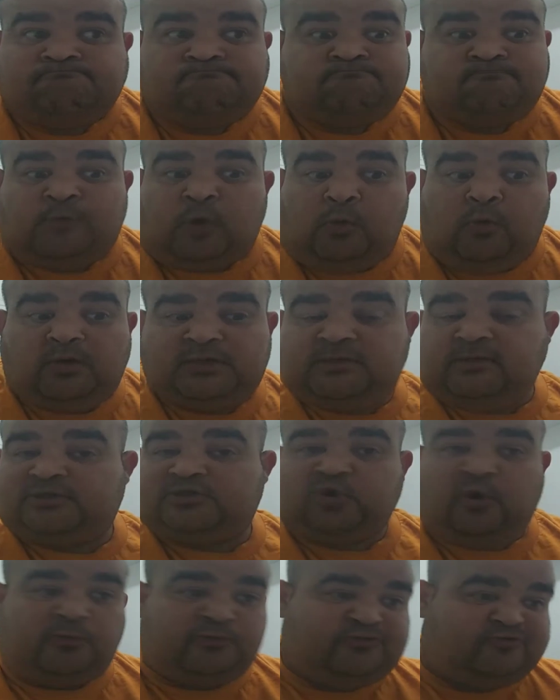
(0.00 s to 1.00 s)
What was it?
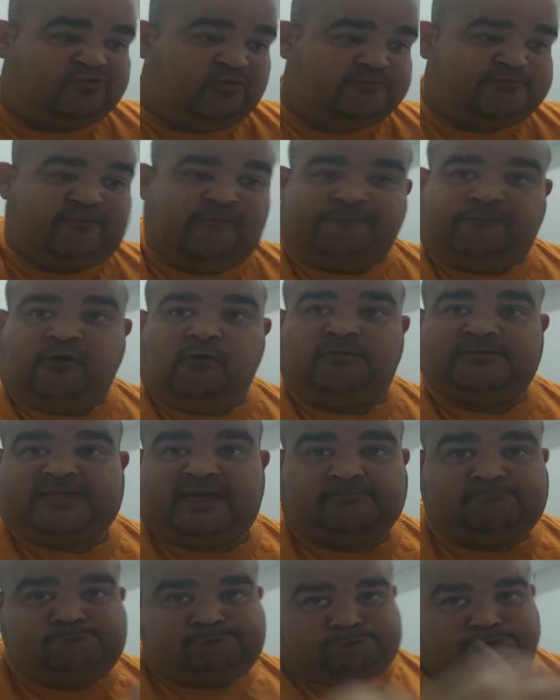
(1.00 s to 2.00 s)
12 was
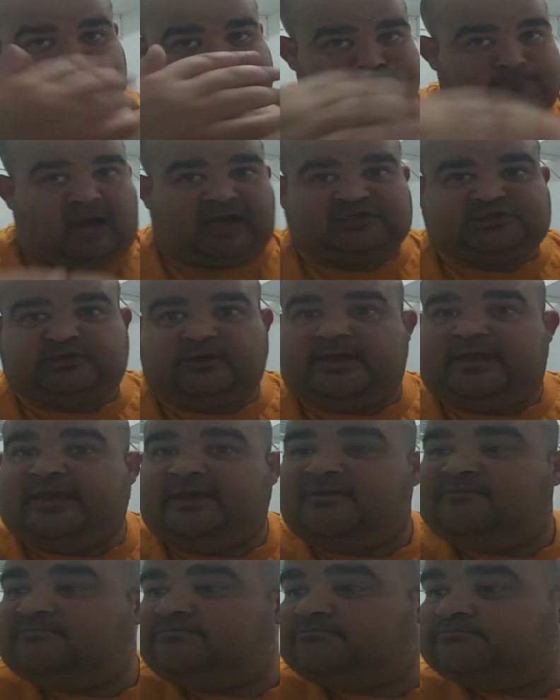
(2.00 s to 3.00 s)
a monster hit.